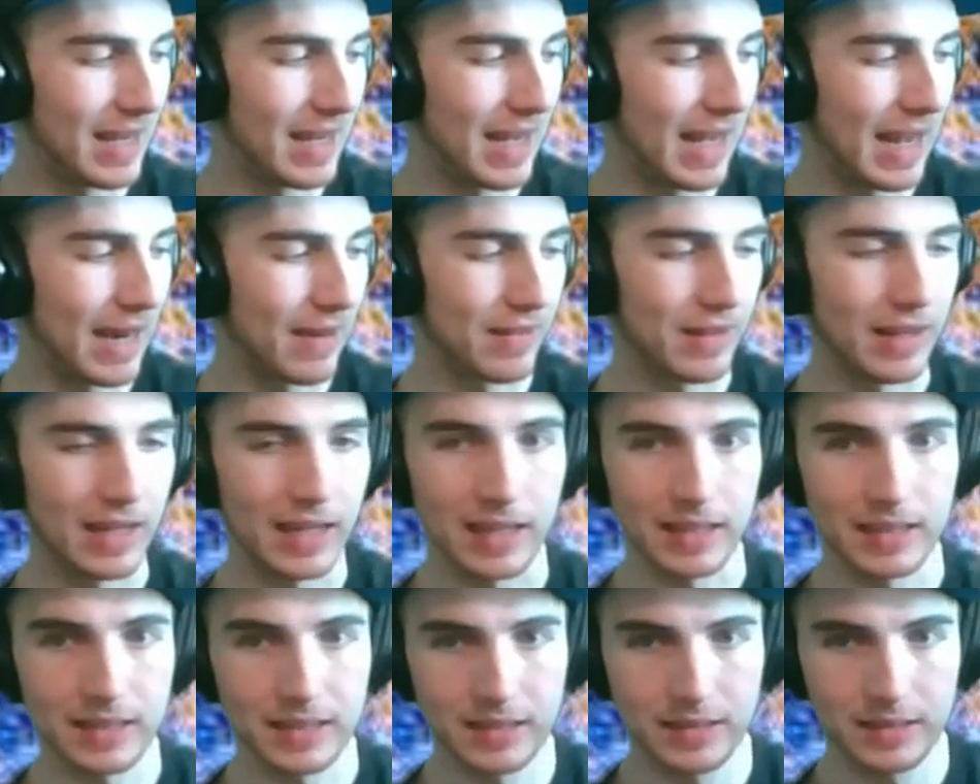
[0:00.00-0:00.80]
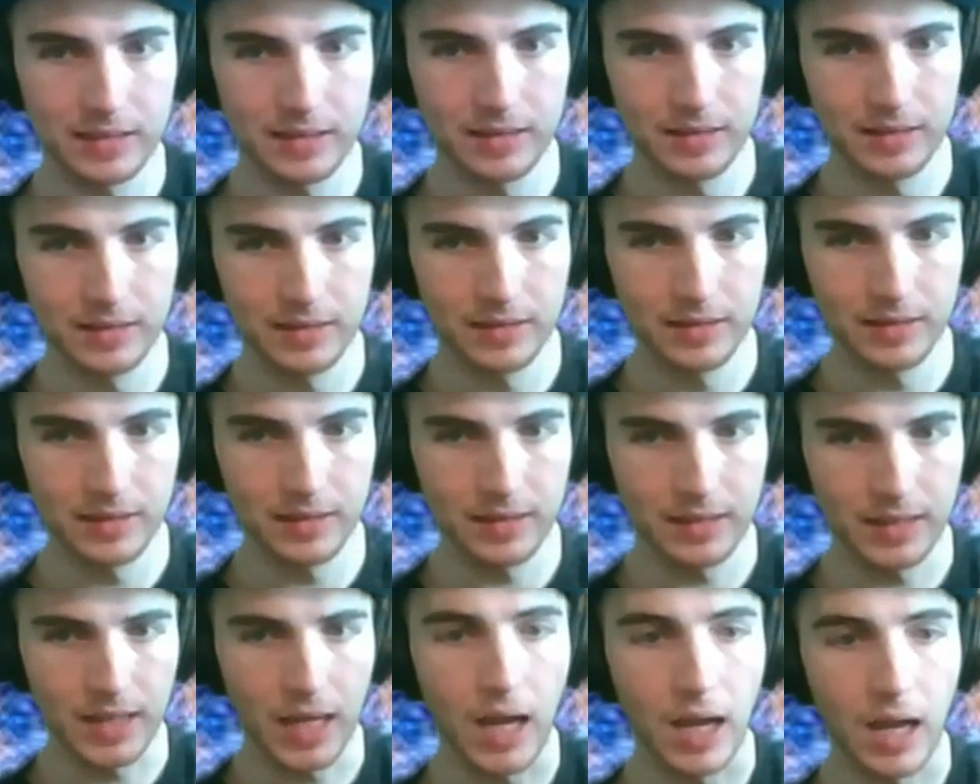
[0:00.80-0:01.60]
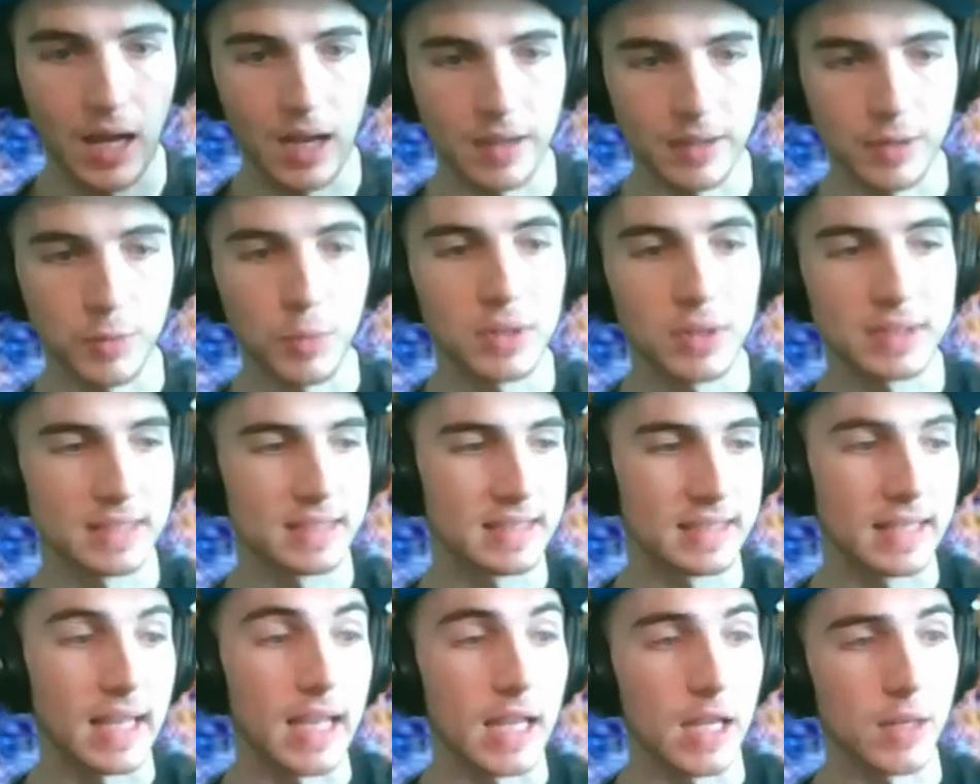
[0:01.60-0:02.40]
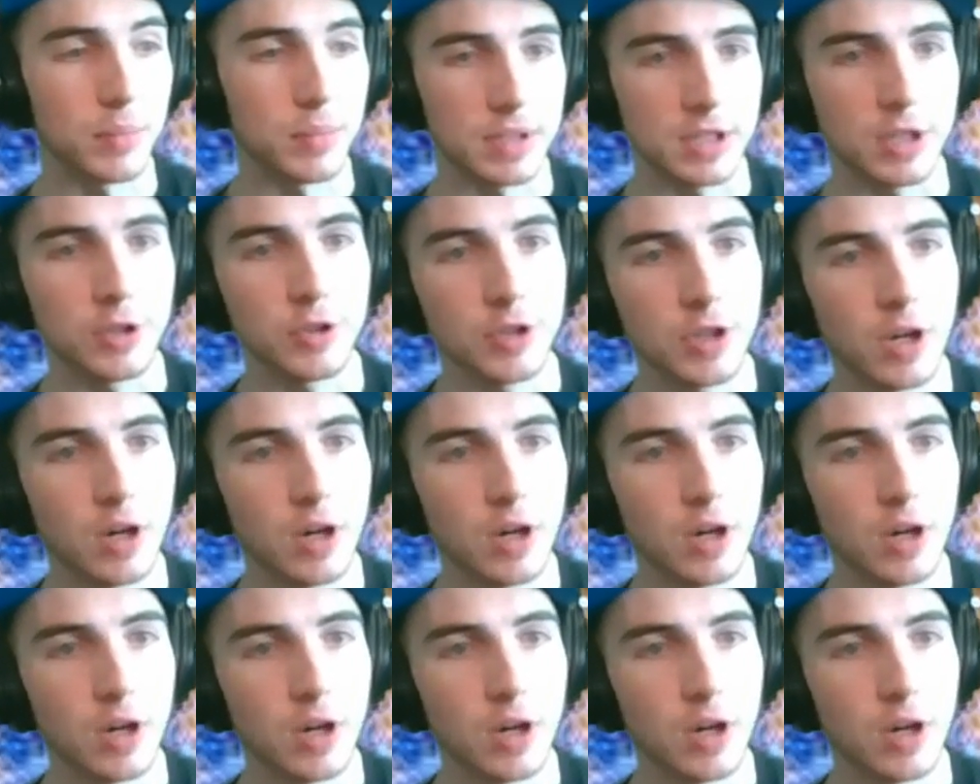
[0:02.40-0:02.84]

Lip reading: Irenaeus. He was a saint, but